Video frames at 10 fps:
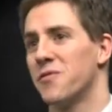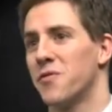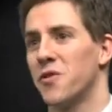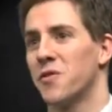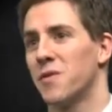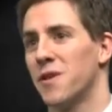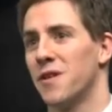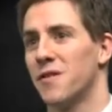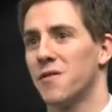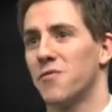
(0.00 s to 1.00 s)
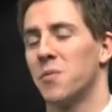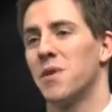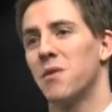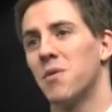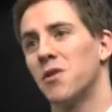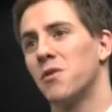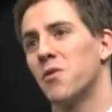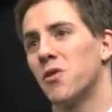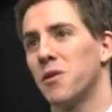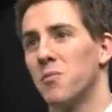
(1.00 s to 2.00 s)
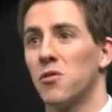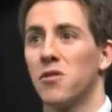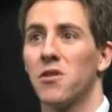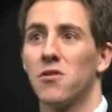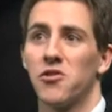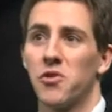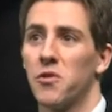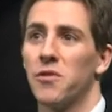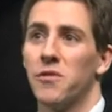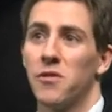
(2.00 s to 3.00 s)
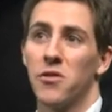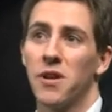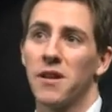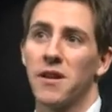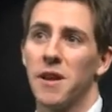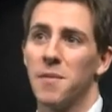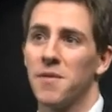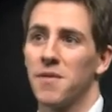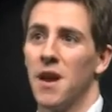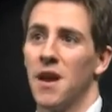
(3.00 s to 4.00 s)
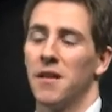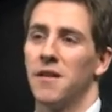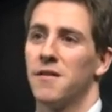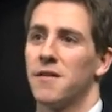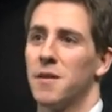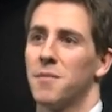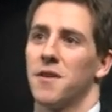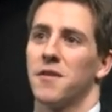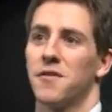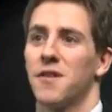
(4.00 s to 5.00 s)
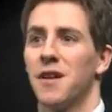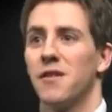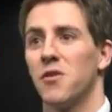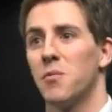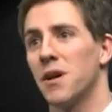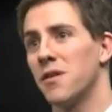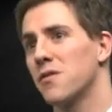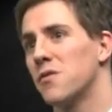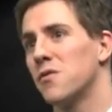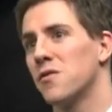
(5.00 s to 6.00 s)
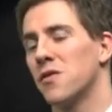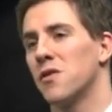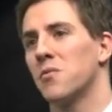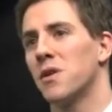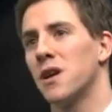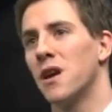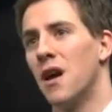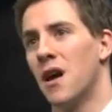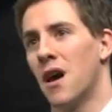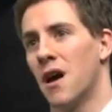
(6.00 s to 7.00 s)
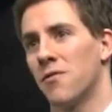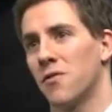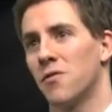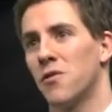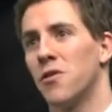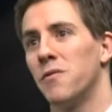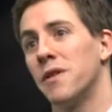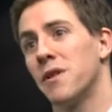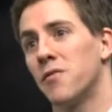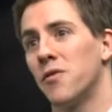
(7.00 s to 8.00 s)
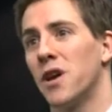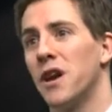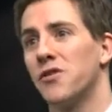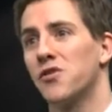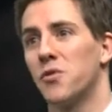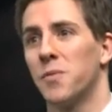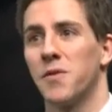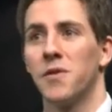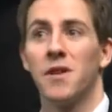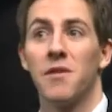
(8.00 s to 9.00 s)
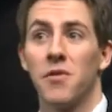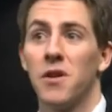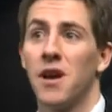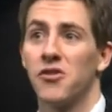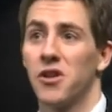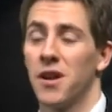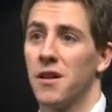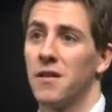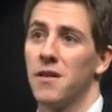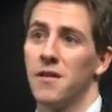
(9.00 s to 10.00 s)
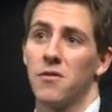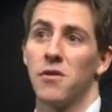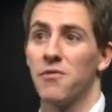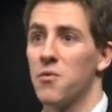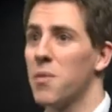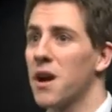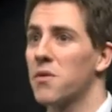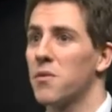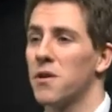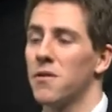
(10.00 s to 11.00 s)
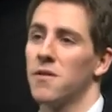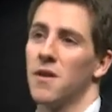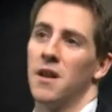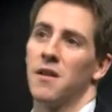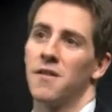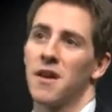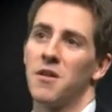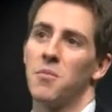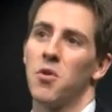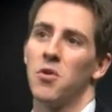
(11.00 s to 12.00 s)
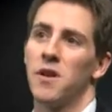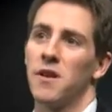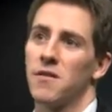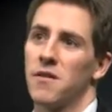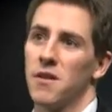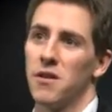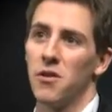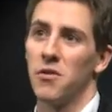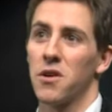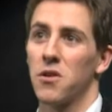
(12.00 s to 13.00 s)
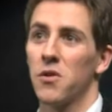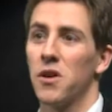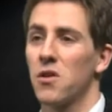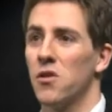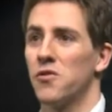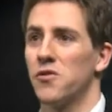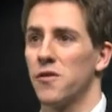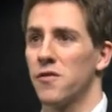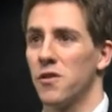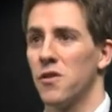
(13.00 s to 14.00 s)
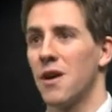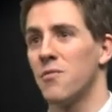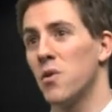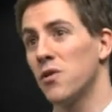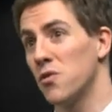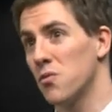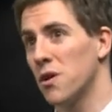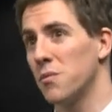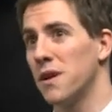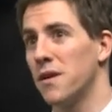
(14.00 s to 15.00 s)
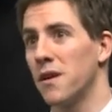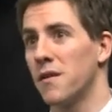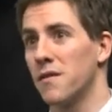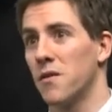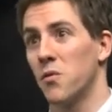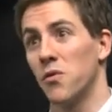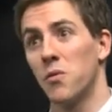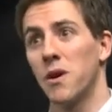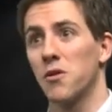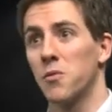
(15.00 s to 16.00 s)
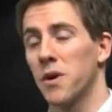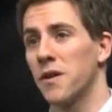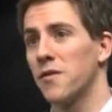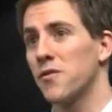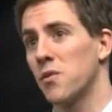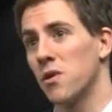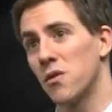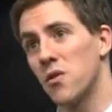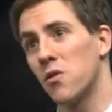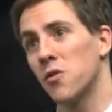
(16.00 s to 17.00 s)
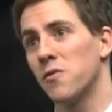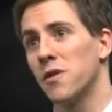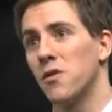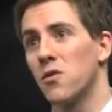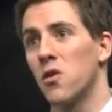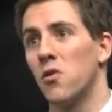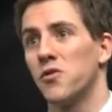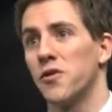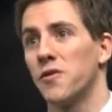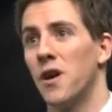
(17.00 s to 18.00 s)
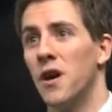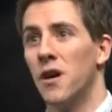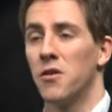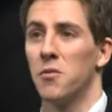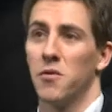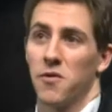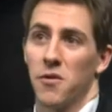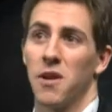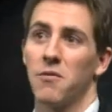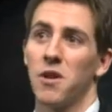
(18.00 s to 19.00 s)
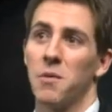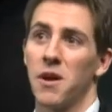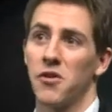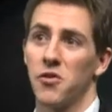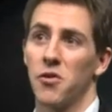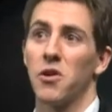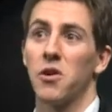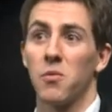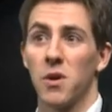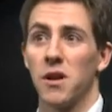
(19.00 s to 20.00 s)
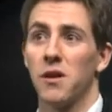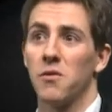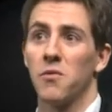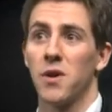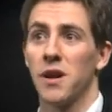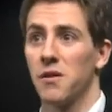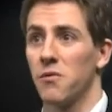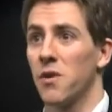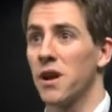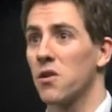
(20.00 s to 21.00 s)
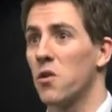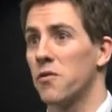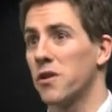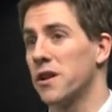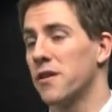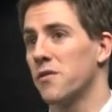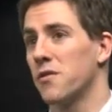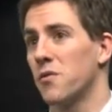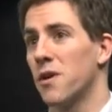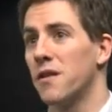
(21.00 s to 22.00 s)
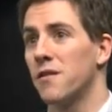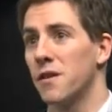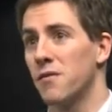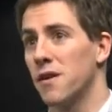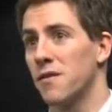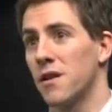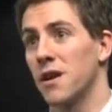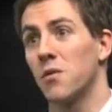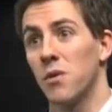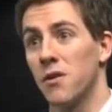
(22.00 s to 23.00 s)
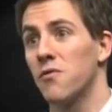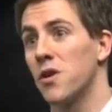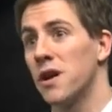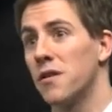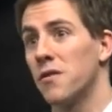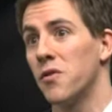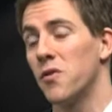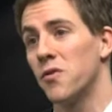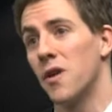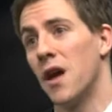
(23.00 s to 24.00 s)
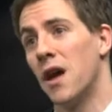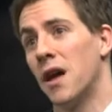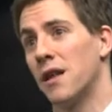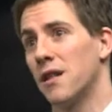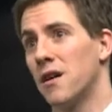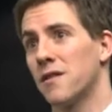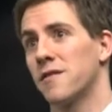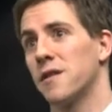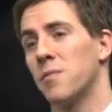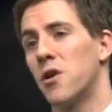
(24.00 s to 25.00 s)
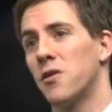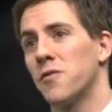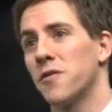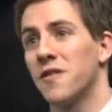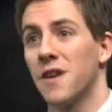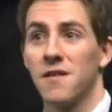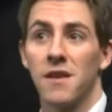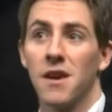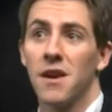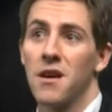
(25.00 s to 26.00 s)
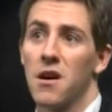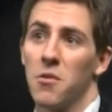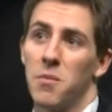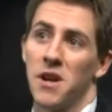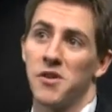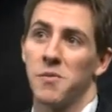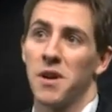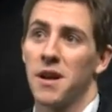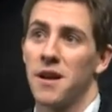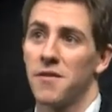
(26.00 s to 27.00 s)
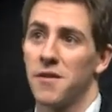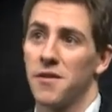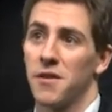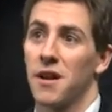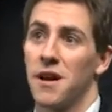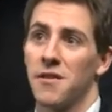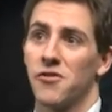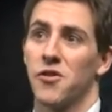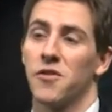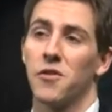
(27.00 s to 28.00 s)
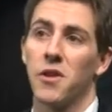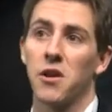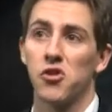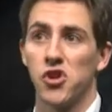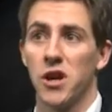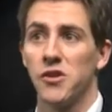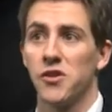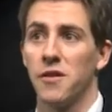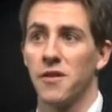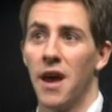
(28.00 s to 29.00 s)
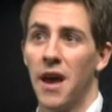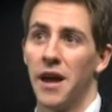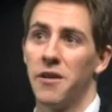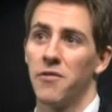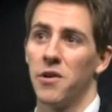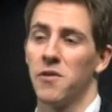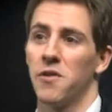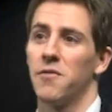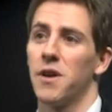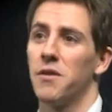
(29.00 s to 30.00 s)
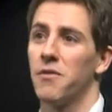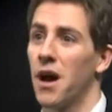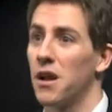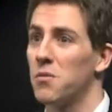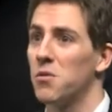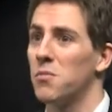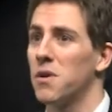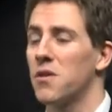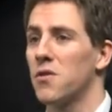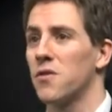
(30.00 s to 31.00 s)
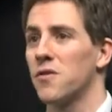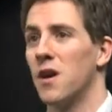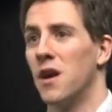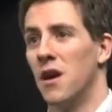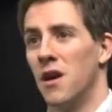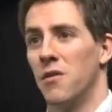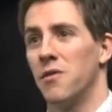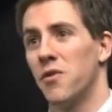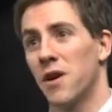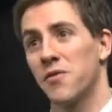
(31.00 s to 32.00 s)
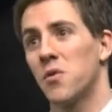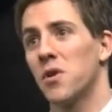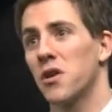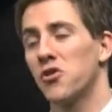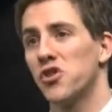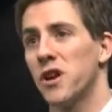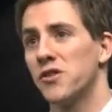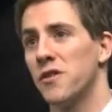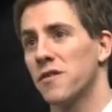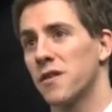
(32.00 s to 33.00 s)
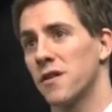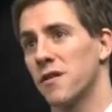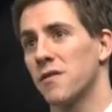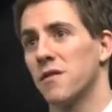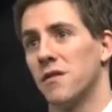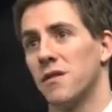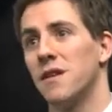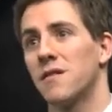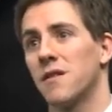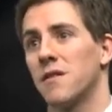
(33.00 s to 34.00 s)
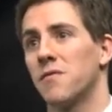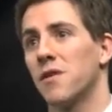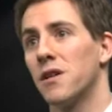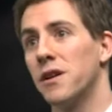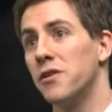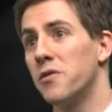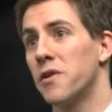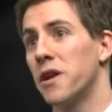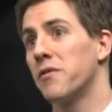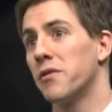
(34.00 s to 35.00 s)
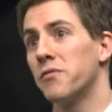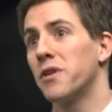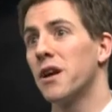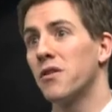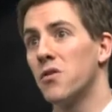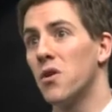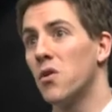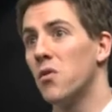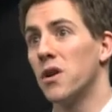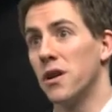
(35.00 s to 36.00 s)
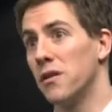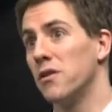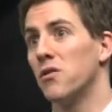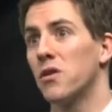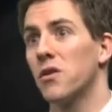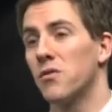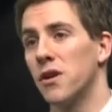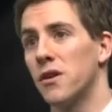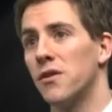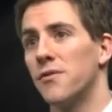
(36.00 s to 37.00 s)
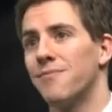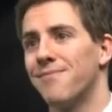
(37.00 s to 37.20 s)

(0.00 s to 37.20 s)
The first one is from day one, you work in multicultural learning teams. These teams are assigned to you by the school, so you really have to learn with different age groups and different nationalities or different backgrounds. The second point is, you career coaches. You have one-to-one meetings on a regular basis throughout the course with your coaches, so they really make sure you get ready to write the right cover letters or the right CVs and get ready for interviews. And lastly, part of the sales and key account management class, there's a class just on negotiations, and I found this very valuable because if you have strong negotiation skills, these skills will lead you wherever you'd like to go in your career.